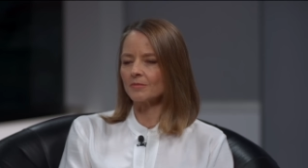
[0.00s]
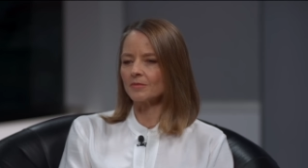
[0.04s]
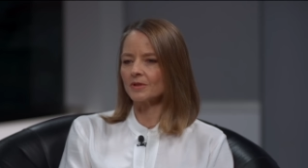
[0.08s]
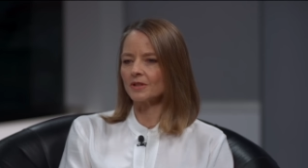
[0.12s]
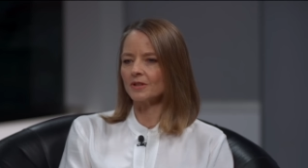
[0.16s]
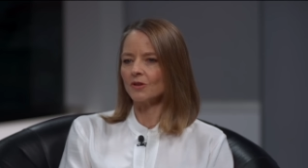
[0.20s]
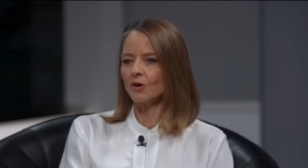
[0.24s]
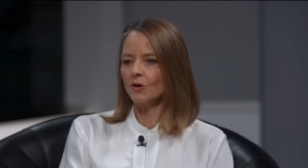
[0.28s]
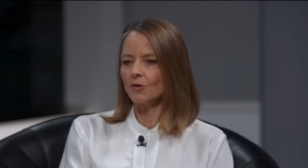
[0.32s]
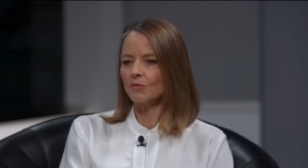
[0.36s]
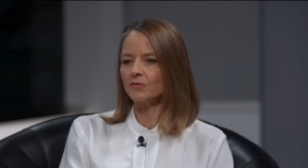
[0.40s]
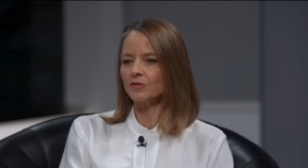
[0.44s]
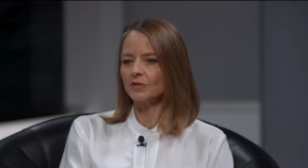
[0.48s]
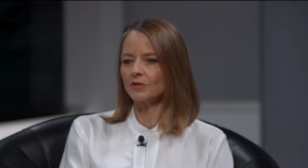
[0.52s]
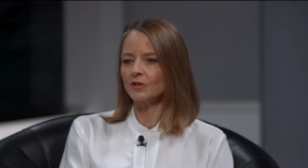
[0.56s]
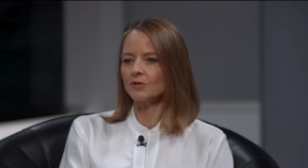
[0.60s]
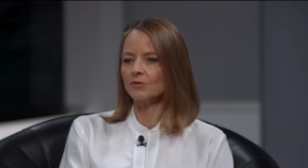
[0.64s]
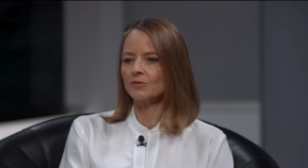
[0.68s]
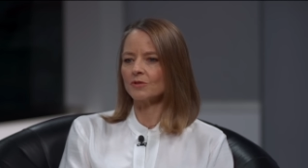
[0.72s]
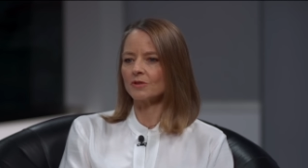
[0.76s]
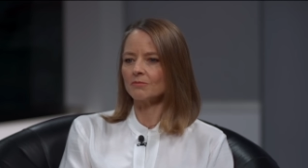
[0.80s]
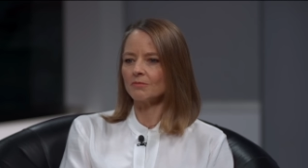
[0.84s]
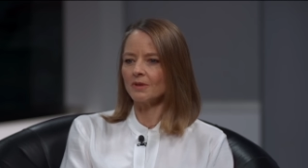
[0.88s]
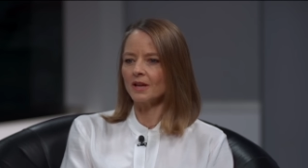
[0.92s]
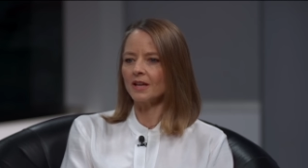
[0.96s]
I mean, hopefully
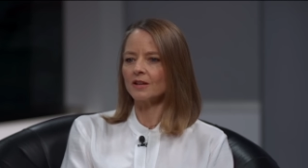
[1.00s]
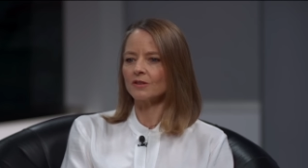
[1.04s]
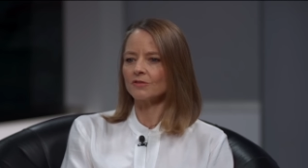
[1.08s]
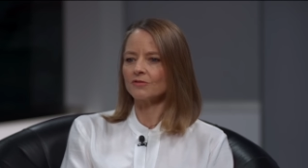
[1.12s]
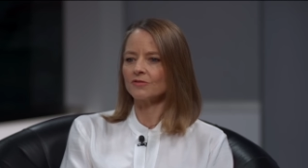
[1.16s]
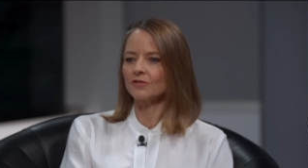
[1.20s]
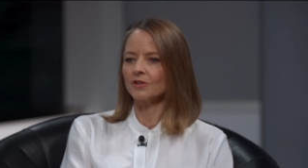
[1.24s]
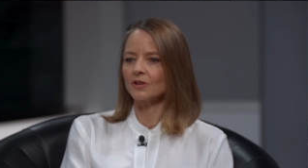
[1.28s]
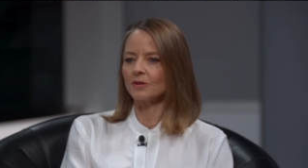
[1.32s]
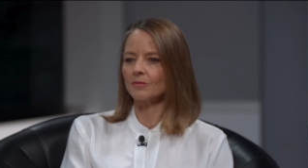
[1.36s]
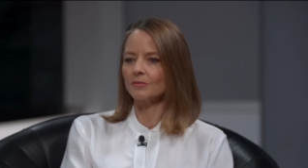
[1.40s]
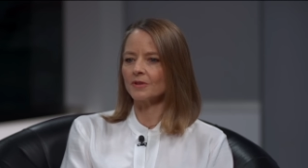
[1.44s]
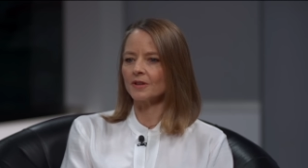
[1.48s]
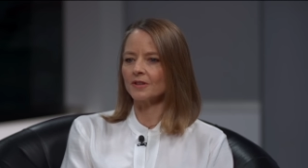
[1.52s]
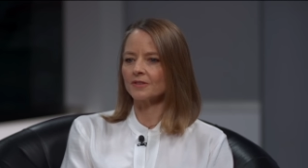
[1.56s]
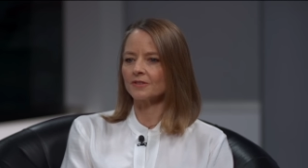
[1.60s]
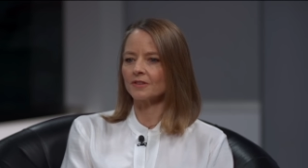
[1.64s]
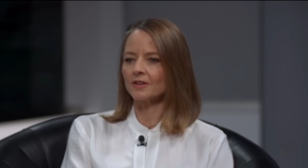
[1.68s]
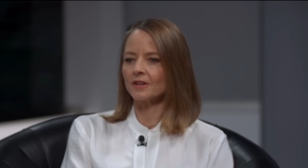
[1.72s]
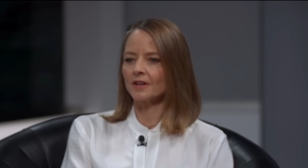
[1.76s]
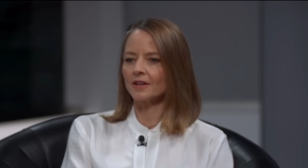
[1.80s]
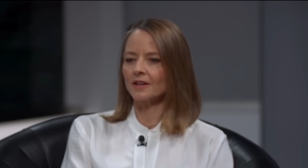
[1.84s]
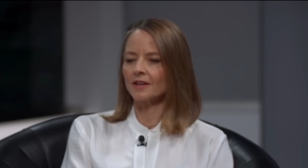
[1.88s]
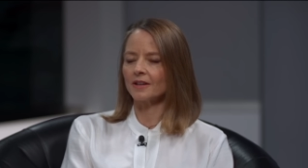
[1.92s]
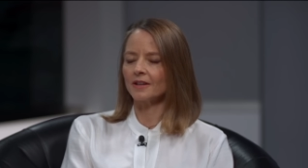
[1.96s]
you can make a film
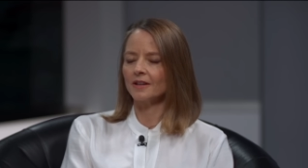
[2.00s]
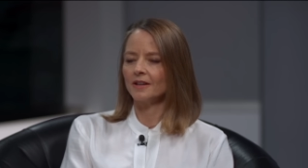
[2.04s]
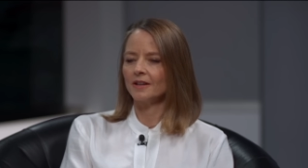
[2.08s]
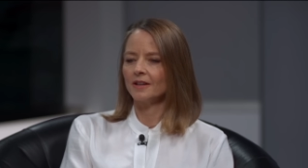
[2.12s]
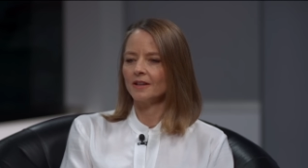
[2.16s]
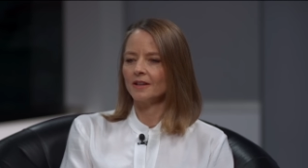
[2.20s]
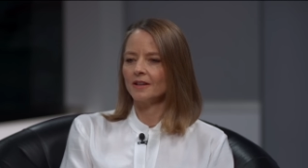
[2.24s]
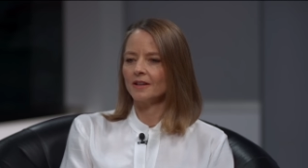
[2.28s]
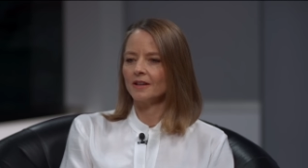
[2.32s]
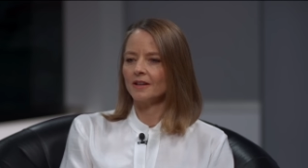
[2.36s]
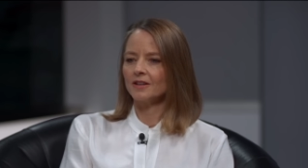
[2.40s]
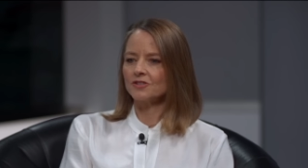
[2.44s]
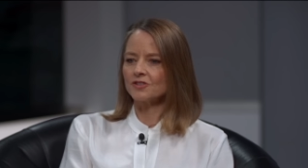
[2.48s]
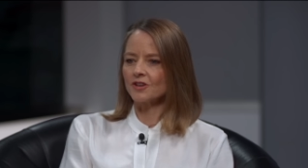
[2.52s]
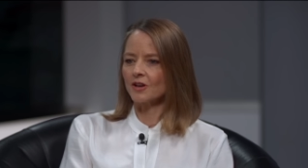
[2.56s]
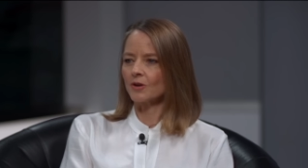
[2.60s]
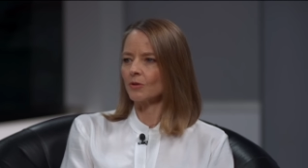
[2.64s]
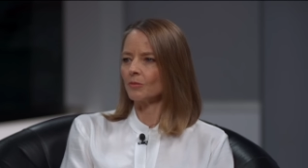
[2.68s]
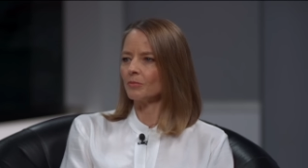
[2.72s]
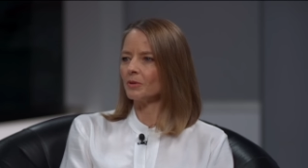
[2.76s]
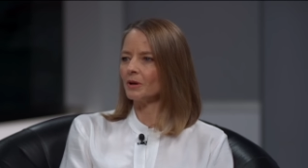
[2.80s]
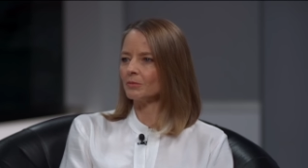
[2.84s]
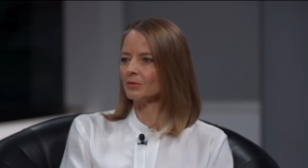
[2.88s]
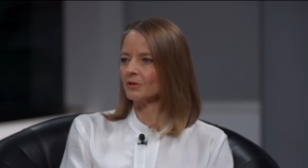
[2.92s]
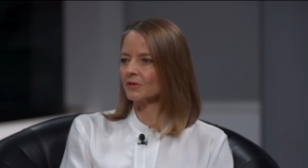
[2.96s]
that's a, a
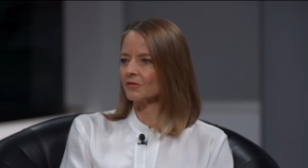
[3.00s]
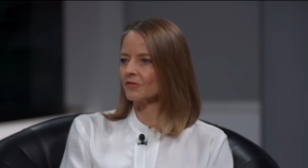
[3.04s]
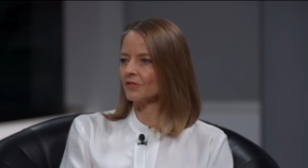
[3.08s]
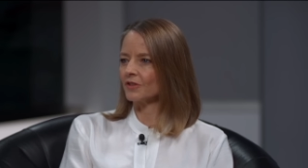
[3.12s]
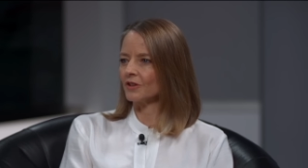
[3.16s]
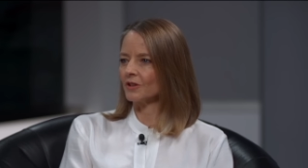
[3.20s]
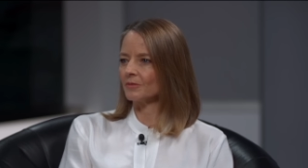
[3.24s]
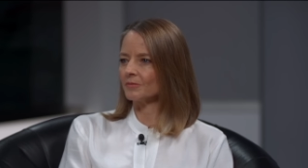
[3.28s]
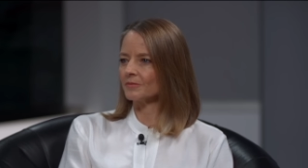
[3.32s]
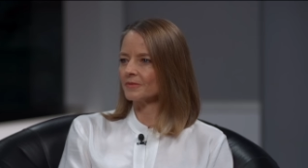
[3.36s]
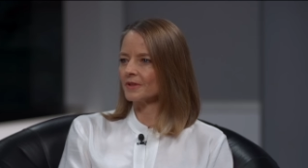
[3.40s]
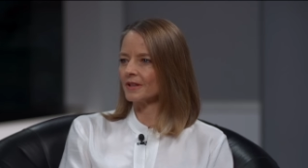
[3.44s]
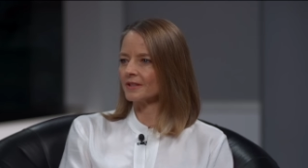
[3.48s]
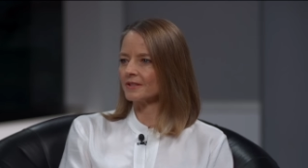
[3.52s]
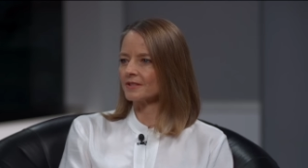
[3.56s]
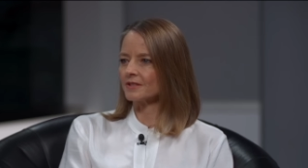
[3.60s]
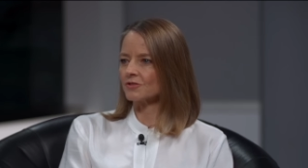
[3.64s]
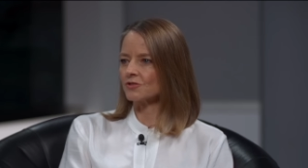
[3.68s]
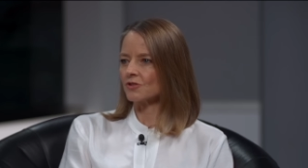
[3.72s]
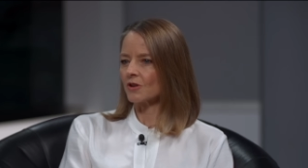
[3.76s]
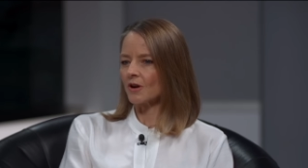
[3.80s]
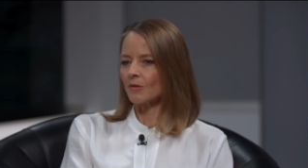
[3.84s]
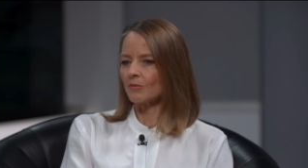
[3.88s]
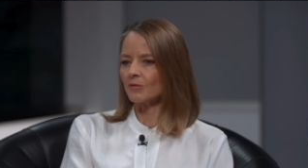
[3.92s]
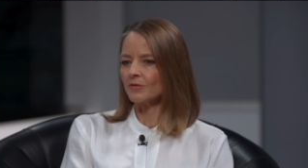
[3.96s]
general public film, that's
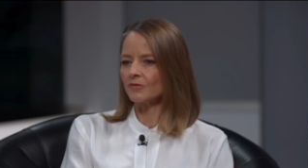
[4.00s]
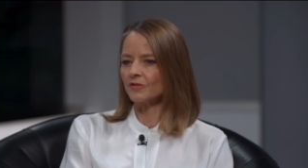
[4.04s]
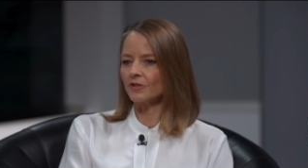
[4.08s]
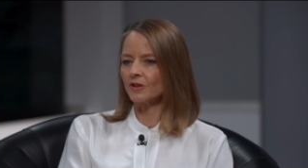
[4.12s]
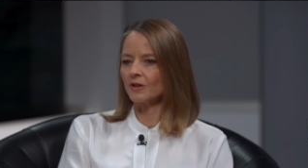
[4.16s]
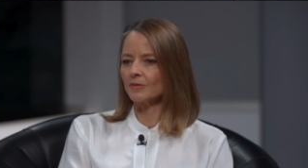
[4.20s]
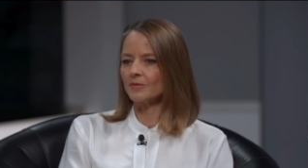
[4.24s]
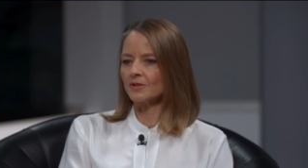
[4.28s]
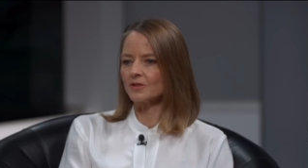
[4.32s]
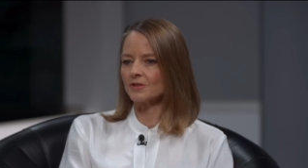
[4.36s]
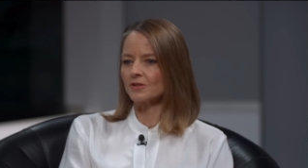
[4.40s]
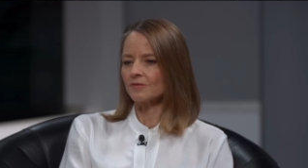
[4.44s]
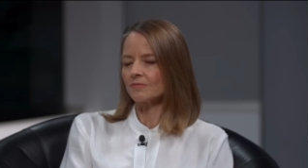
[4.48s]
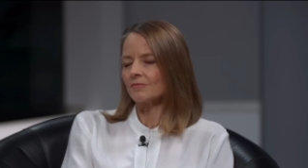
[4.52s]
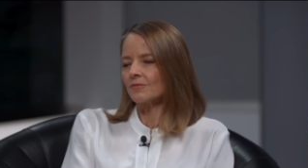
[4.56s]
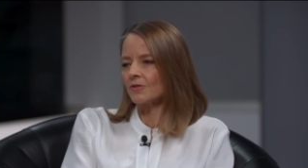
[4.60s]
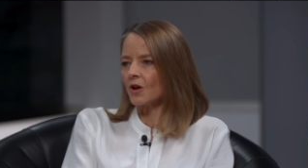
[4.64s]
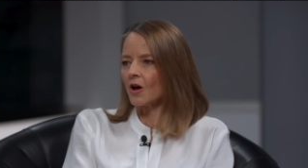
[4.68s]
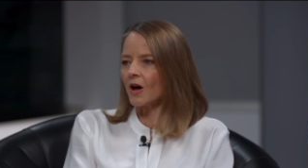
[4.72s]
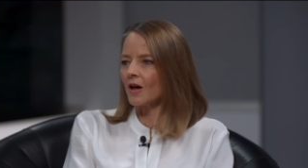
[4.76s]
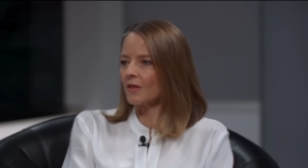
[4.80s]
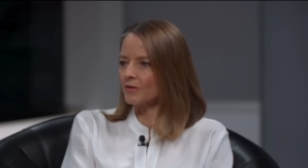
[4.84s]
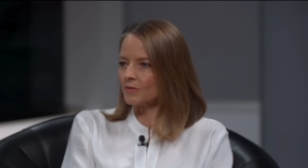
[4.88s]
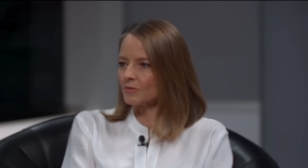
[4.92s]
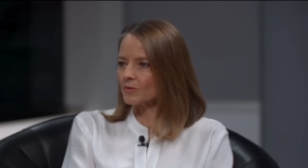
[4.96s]
a genre film, that's a
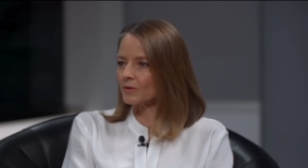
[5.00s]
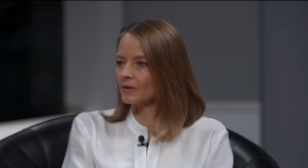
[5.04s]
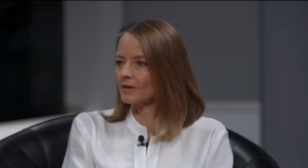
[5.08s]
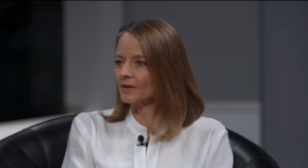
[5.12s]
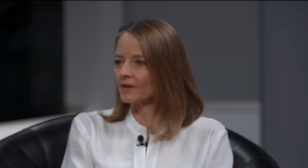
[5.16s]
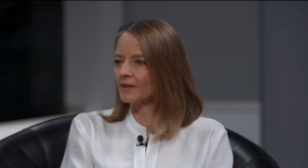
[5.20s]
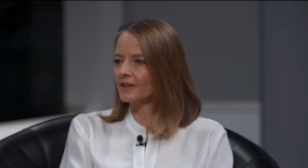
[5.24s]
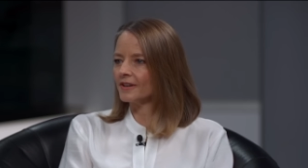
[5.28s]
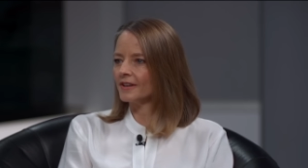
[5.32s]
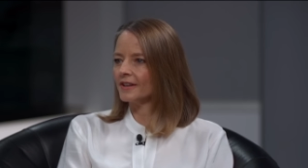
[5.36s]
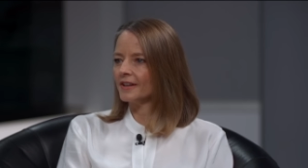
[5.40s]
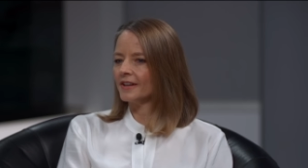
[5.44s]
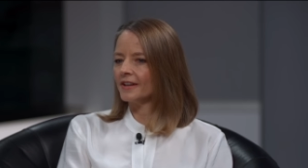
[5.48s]
taut thriller